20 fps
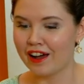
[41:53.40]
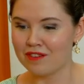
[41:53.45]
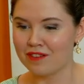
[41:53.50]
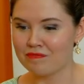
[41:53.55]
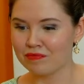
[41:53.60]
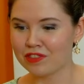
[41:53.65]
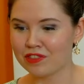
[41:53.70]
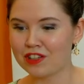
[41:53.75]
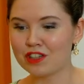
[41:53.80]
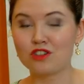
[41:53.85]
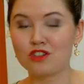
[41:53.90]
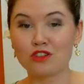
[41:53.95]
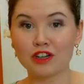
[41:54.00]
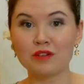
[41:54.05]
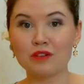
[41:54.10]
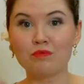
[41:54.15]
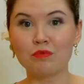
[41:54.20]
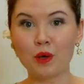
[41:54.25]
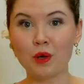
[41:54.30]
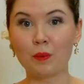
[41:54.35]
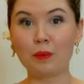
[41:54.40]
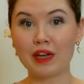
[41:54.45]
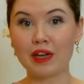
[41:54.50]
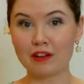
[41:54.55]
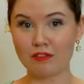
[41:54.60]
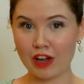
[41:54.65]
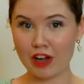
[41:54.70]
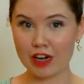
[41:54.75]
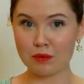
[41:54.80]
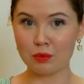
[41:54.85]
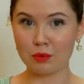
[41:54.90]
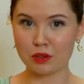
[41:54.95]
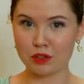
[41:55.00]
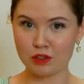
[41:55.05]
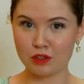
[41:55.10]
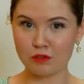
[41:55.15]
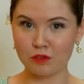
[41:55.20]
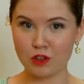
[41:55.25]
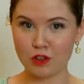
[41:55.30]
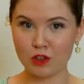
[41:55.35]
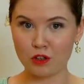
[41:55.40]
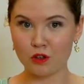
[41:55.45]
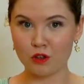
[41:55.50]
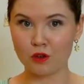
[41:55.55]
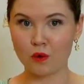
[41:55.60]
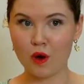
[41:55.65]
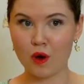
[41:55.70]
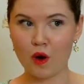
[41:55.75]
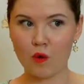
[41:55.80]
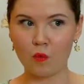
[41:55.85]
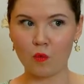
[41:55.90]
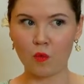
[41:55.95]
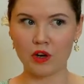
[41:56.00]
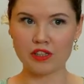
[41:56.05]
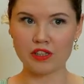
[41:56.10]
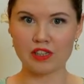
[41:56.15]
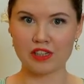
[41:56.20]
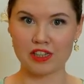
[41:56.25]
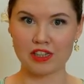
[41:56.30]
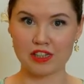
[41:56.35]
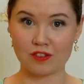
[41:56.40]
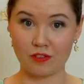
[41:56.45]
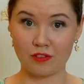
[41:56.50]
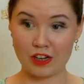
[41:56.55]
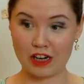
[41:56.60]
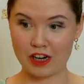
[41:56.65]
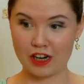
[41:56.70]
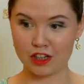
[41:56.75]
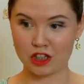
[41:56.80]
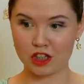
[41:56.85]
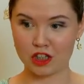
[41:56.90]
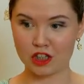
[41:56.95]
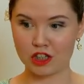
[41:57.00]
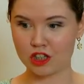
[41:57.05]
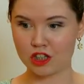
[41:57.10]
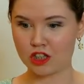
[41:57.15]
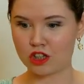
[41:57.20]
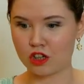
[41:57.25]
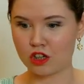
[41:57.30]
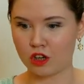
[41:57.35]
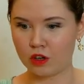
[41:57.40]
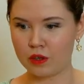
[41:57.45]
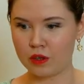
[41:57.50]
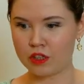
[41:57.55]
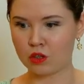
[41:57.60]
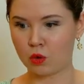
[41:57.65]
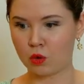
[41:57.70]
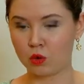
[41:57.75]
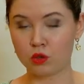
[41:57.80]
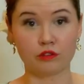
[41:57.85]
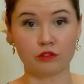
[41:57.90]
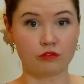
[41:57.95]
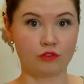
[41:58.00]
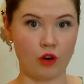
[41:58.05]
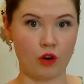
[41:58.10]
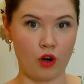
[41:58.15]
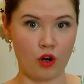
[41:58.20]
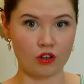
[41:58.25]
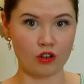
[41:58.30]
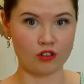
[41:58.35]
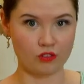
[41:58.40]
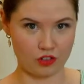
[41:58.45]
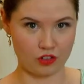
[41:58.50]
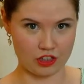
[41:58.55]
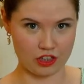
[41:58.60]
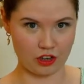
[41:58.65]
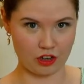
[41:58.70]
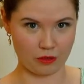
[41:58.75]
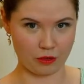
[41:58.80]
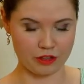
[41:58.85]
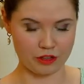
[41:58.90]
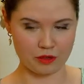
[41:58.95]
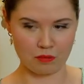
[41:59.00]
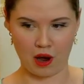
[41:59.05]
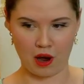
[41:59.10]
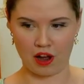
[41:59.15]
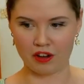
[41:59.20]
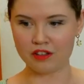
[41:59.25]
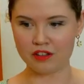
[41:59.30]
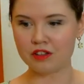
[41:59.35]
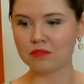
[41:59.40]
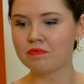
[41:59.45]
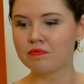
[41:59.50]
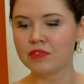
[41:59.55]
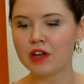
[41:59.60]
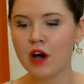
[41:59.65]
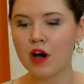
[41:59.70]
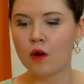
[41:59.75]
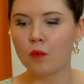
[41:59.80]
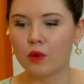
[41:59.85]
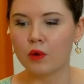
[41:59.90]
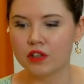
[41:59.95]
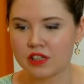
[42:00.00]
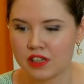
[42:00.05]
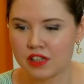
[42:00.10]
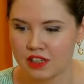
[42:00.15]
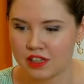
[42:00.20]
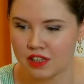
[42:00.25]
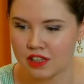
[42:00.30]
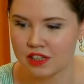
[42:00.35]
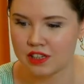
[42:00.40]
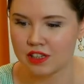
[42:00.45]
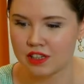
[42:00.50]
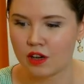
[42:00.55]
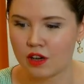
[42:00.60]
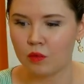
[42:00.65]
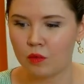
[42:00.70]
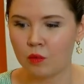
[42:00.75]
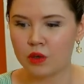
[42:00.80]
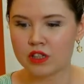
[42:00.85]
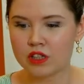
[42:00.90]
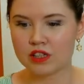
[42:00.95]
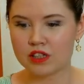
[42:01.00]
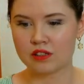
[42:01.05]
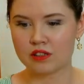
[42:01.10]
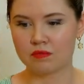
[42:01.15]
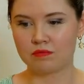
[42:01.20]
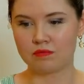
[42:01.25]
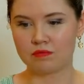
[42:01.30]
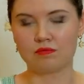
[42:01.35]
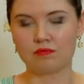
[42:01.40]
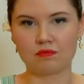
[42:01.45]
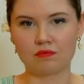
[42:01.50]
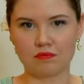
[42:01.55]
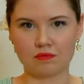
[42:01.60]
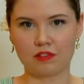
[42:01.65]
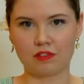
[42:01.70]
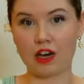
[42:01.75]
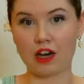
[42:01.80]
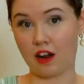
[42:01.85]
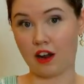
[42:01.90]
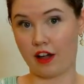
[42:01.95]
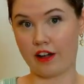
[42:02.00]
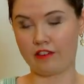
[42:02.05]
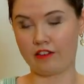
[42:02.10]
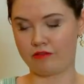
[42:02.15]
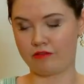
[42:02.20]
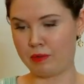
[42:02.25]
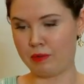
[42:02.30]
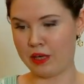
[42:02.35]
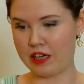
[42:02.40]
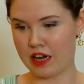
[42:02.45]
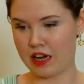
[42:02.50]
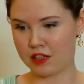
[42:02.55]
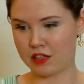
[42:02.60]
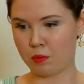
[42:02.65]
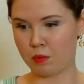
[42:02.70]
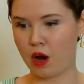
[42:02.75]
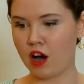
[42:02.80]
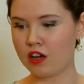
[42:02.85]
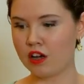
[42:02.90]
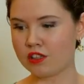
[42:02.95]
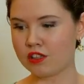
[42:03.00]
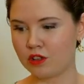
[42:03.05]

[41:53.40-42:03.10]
The stream will be available to view once it's finished. So it's called a VOD, video on demand, once the live bit has passed, so